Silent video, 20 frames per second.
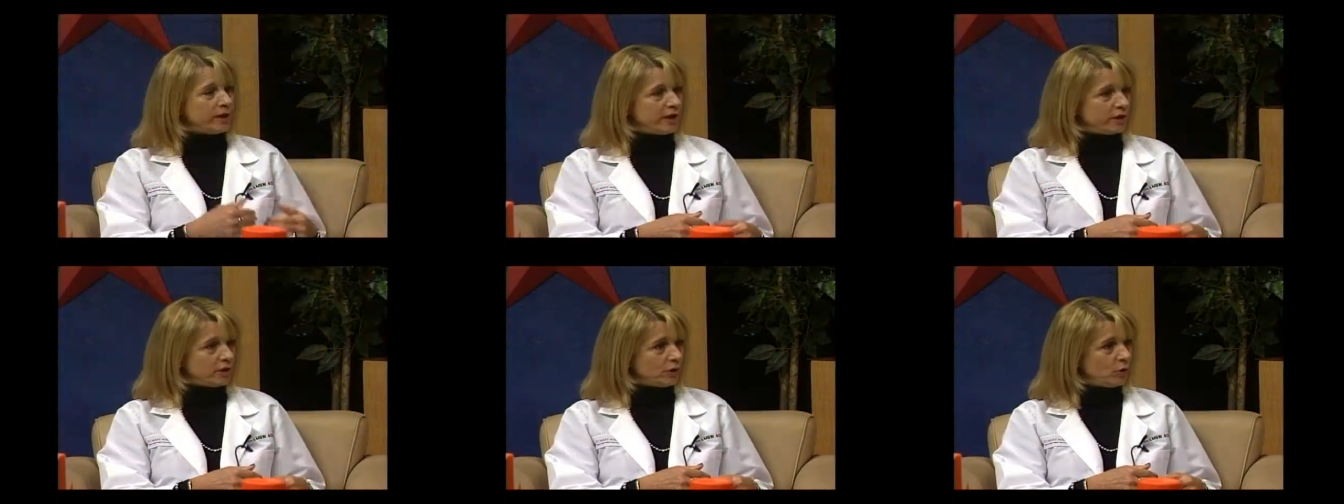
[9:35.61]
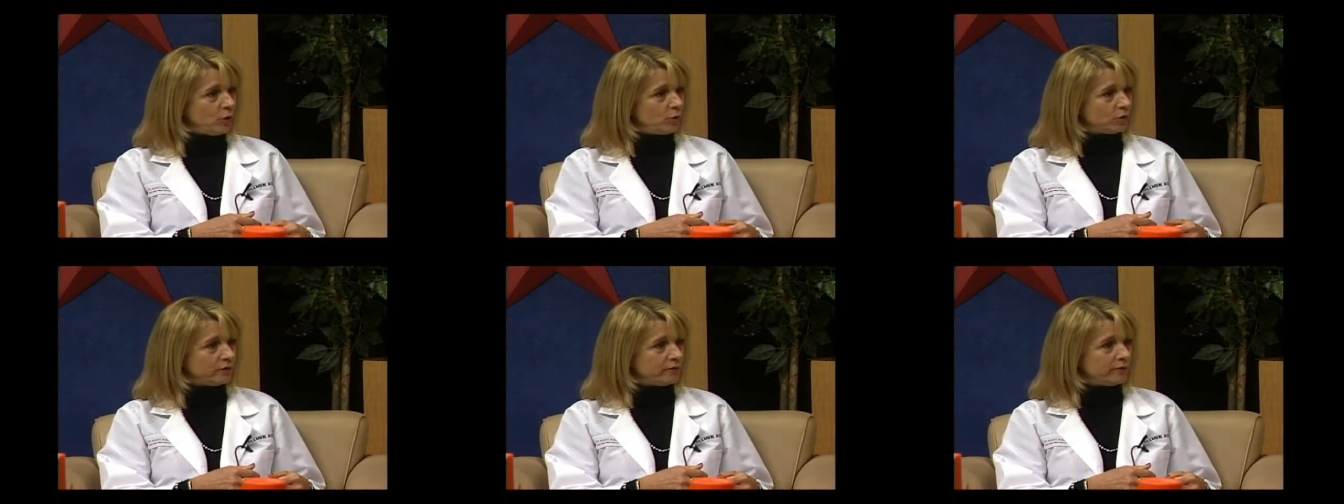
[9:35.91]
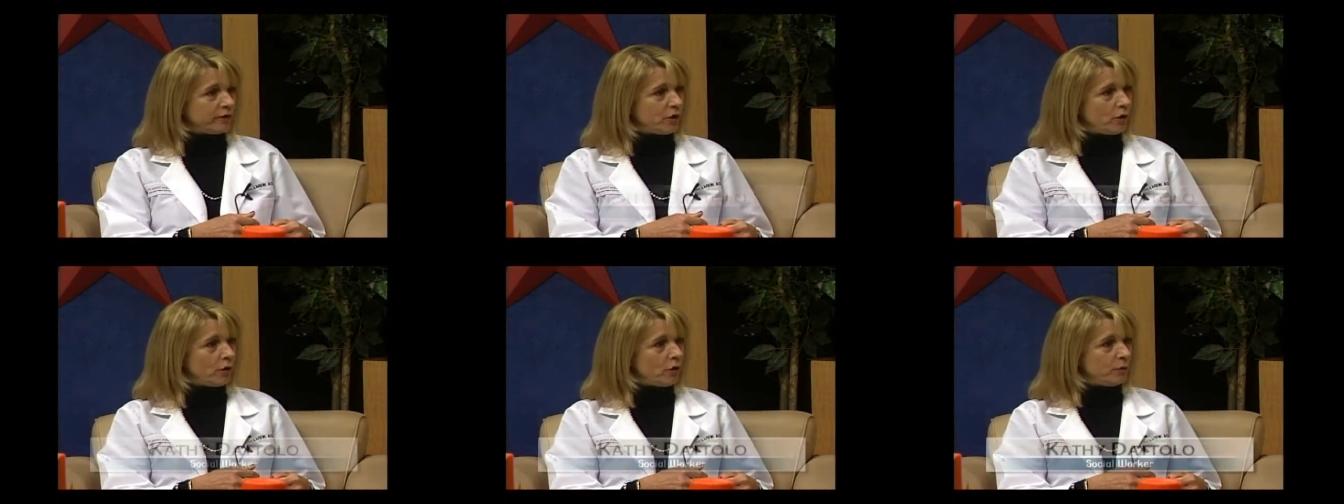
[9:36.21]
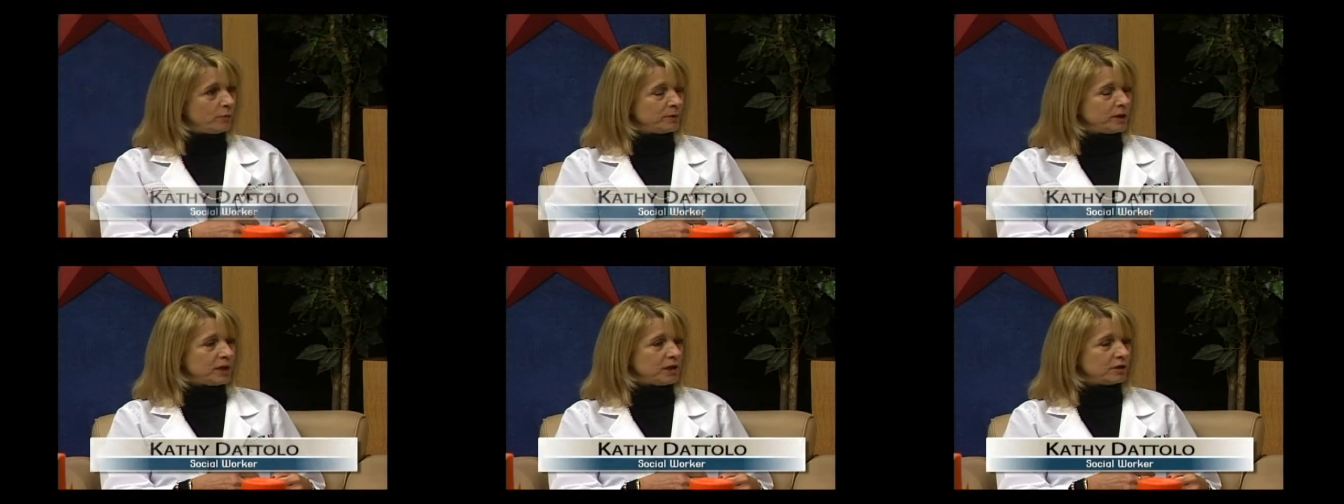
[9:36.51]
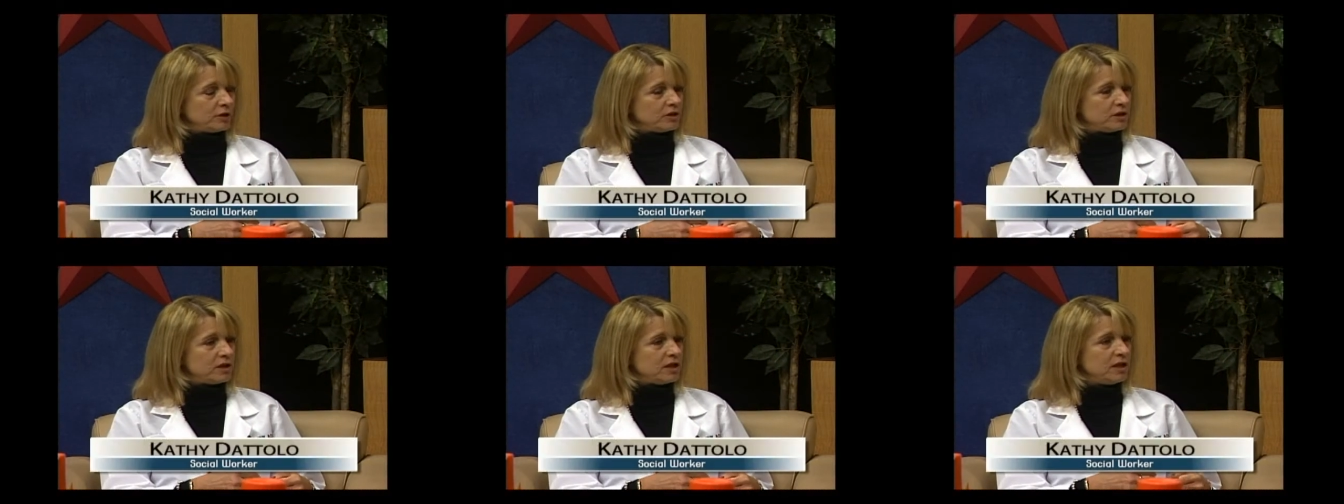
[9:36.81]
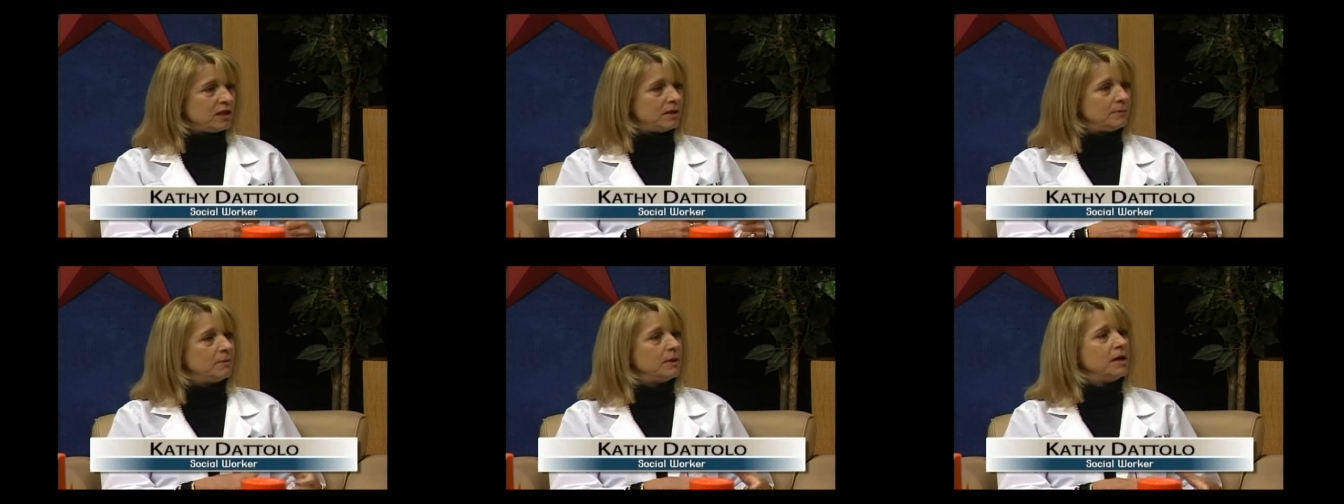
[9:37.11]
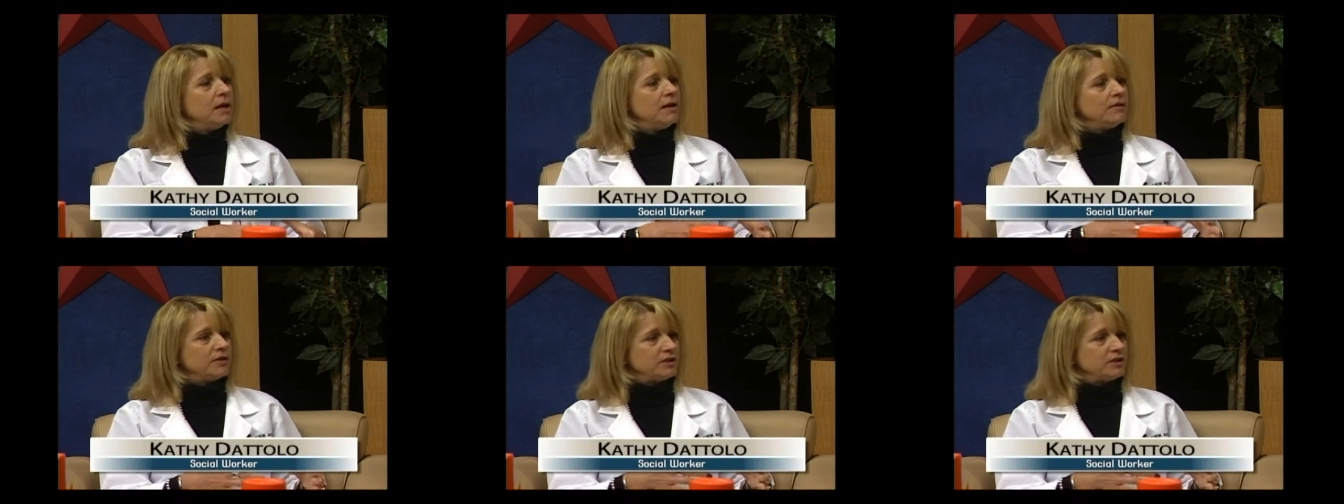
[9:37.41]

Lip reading: we get a hold of the home care team,